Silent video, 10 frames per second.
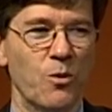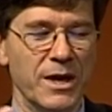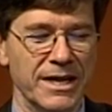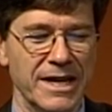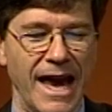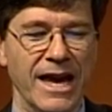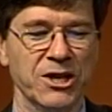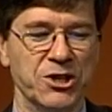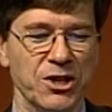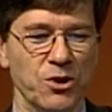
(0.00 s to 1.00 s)
we
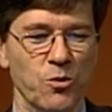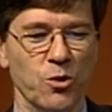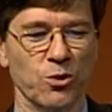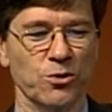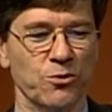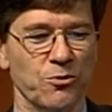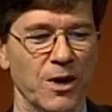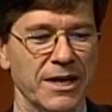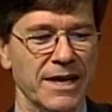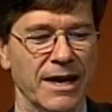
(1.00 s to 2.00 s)
engage in the world
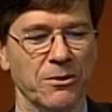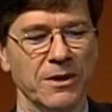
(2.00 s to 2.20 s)
right now.